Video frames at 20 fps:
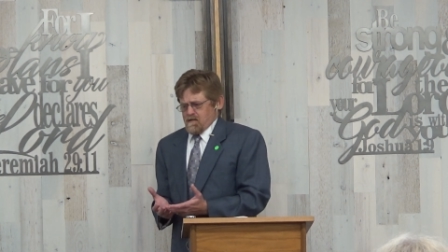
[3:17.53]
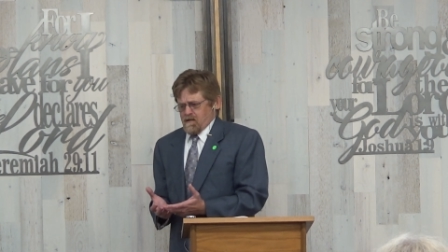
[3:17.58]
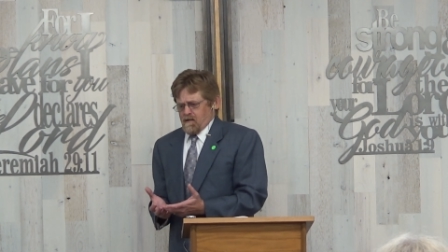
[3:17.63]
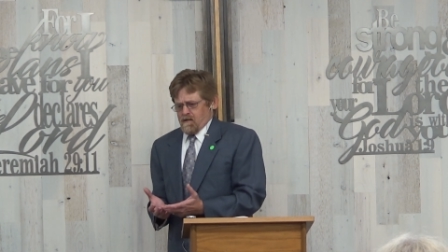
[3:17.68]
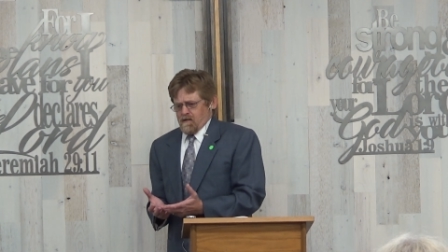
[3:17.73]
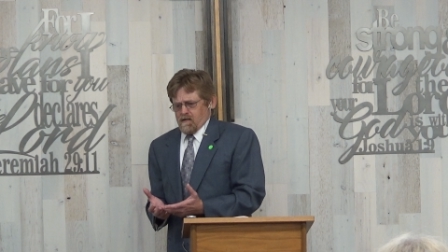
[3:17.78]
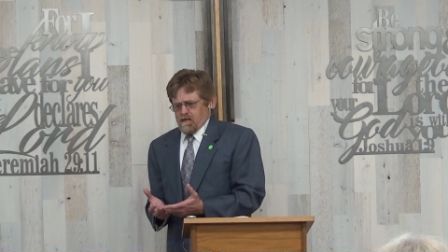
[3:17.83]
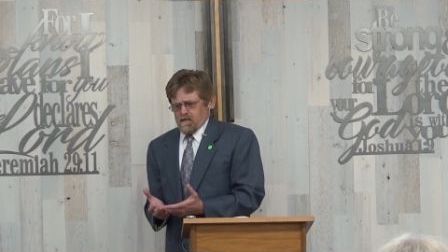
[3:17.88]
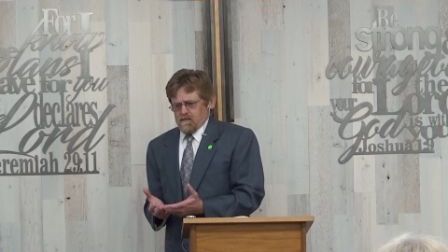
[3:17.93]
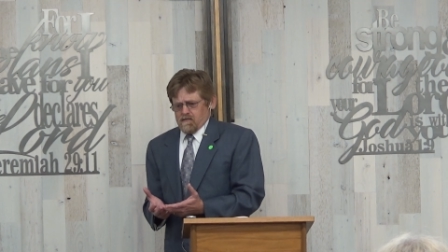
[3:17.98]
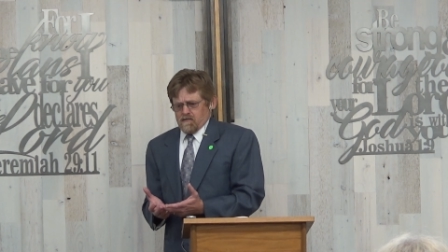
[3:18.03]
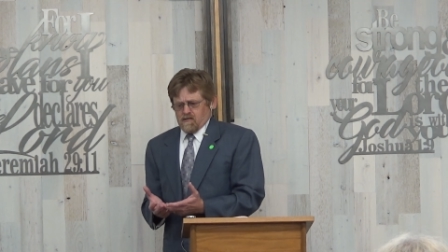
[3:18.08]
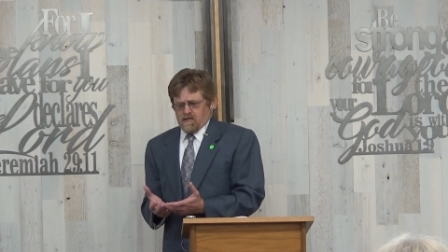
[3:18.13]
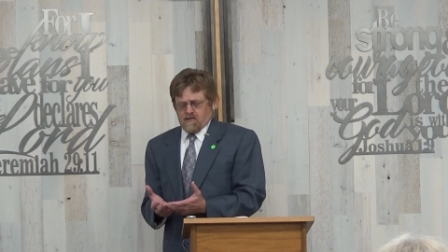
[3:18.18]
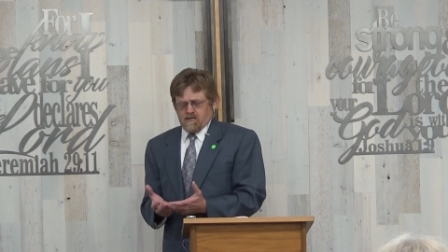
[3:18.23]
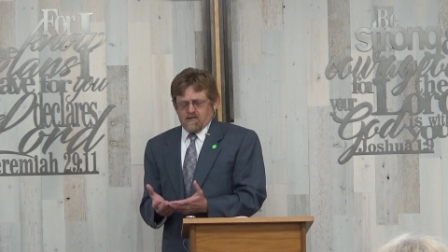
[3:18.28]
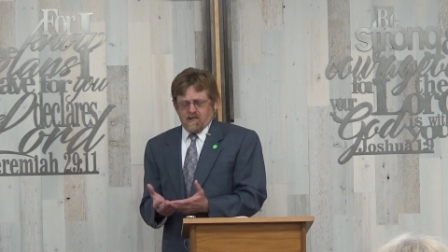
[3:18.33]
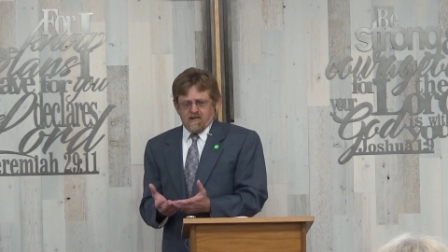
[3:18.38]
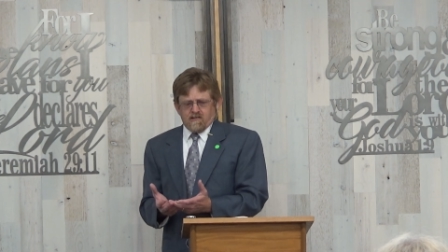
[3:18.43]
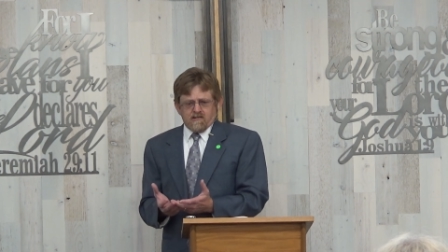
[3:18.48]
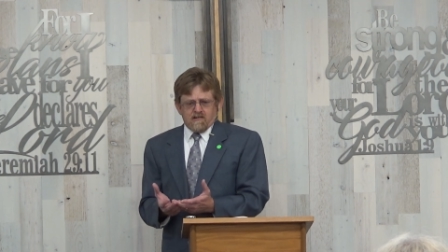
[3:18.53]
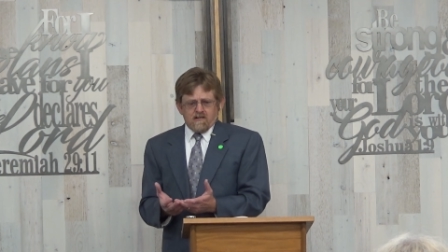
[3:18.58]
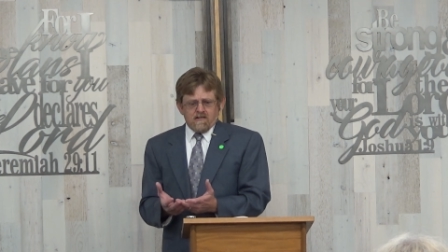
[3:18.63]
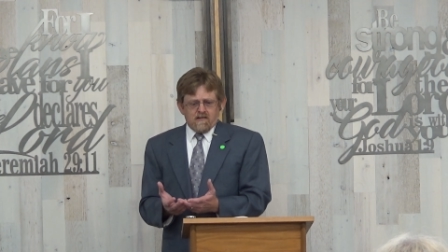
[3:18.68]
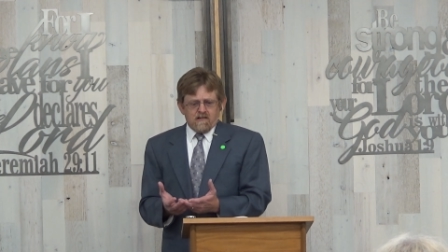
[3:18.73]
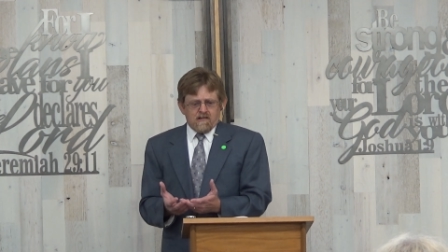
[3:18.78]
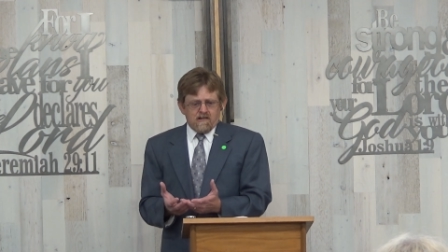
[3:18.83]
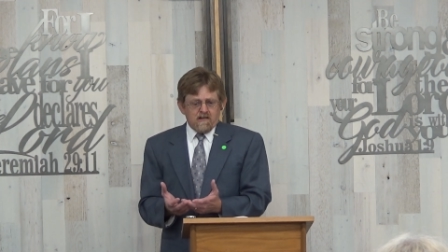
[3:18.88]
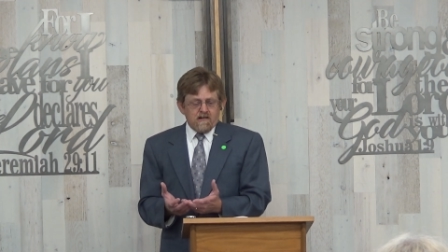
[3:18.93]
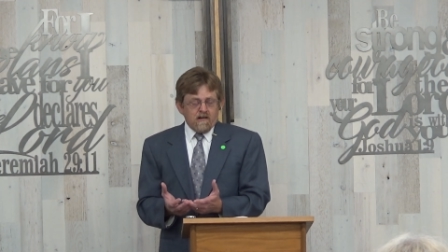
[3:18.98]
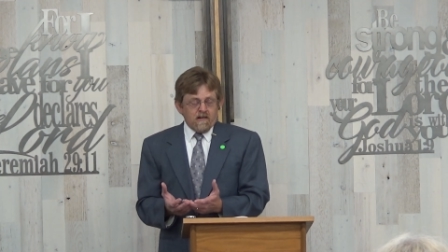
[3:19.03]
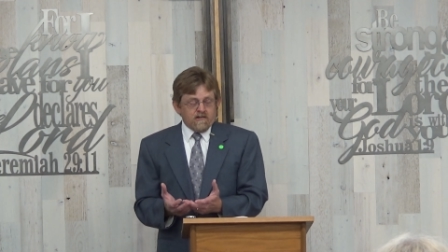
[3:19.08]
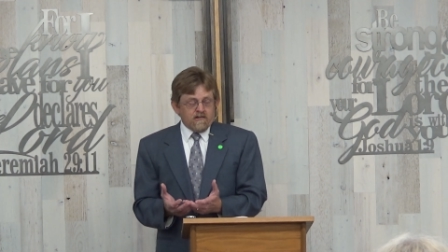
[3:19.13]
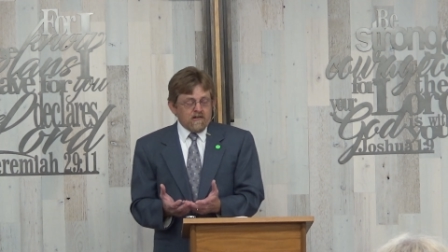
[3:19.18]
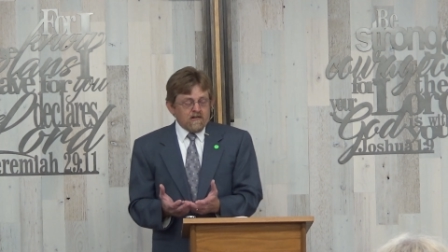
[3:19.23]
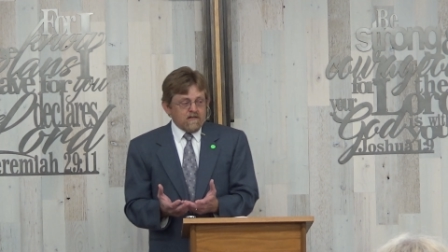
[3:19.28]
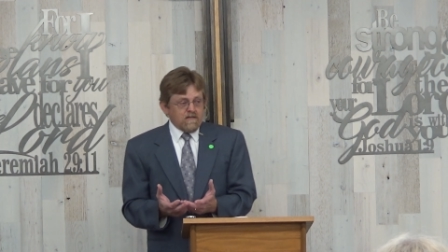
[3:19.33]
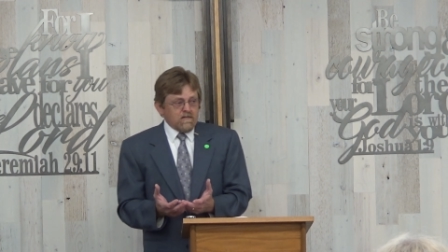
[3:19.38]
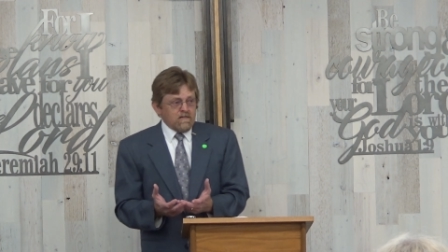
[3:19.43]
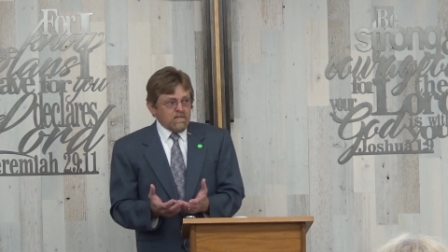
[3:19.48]
uh, suggesting that he
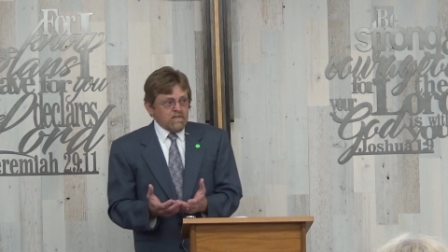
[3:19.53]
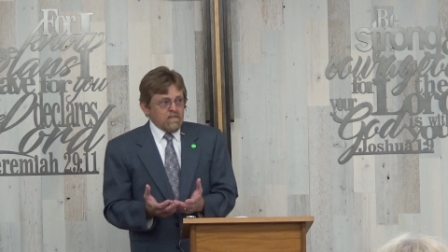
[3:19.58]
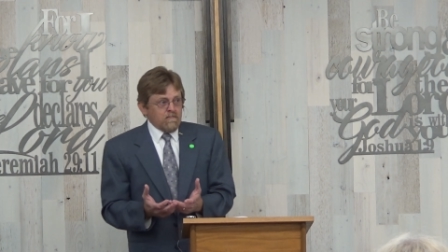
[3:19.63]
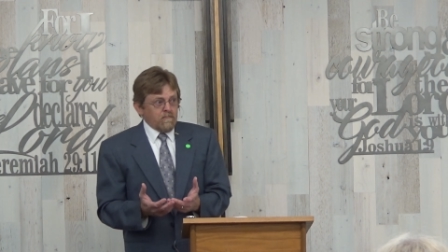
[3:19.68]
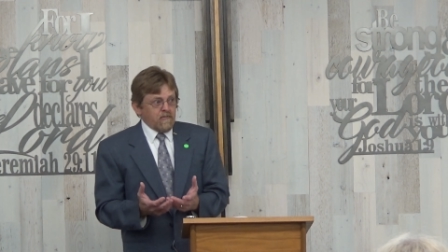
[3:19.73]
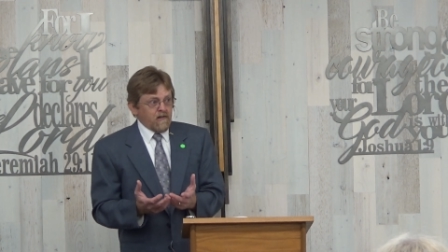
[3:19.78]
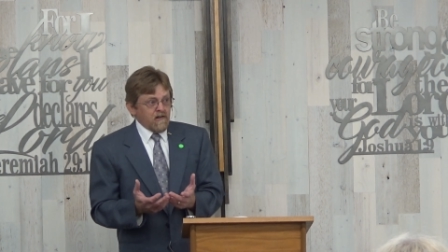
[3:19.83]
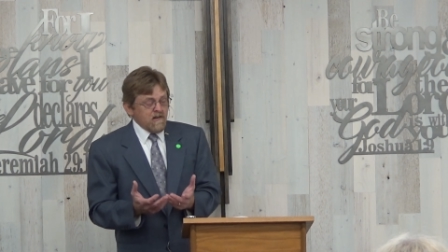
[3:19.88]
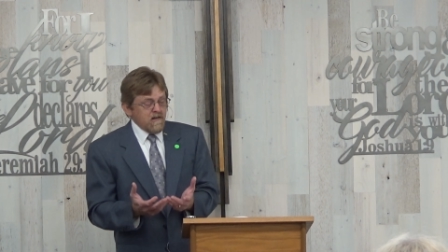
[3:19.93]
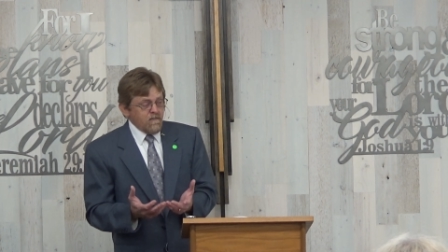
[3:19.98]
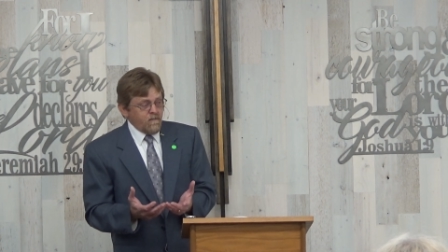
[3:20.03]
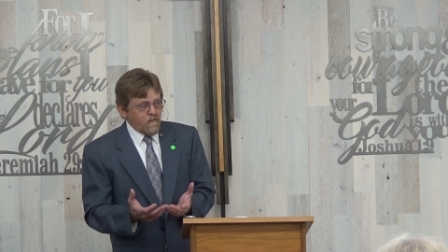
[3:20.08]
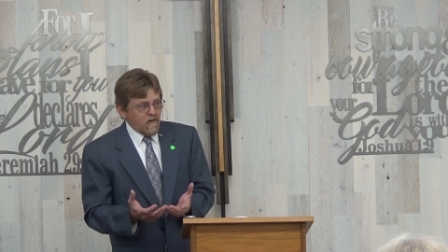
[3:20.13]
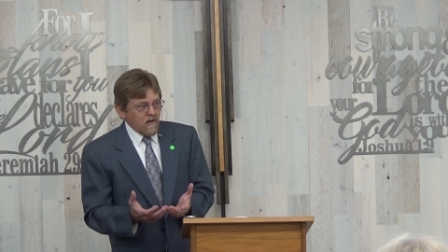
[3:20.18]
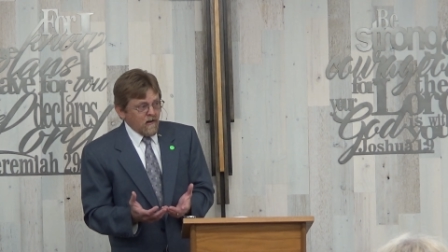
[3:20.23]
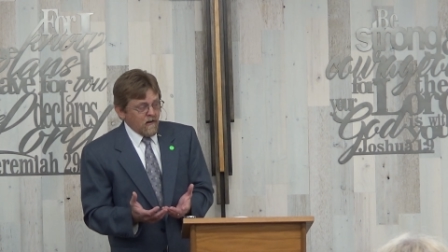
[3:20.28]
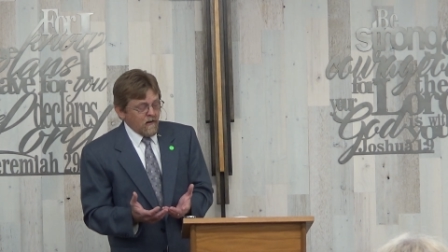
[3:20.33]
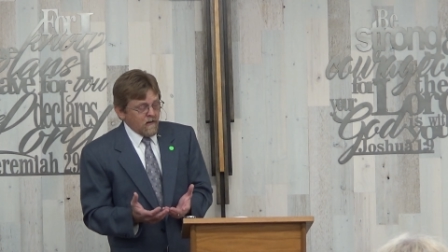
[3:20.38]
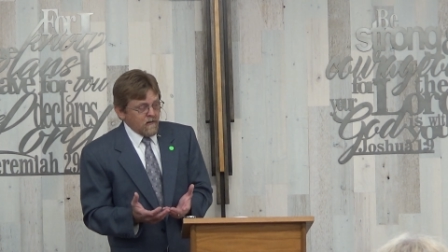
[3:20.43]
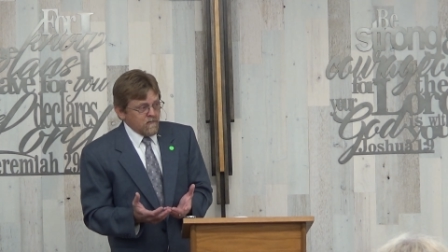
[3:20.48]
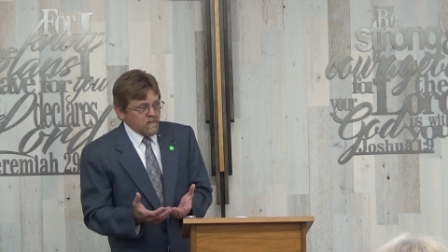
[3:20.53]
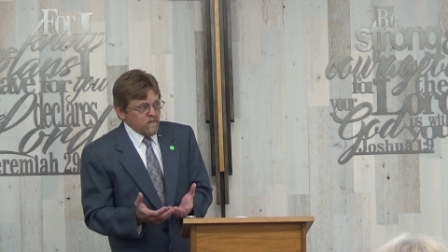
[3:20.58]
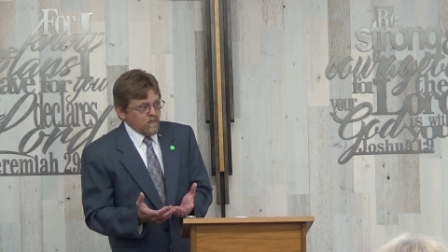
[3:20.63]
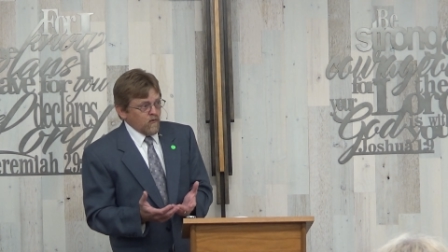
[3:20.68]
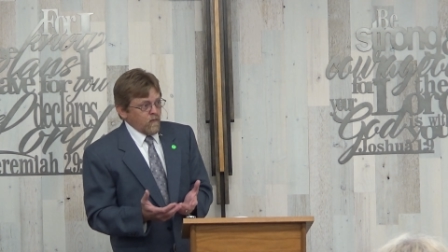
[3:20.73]
doesn't believe God,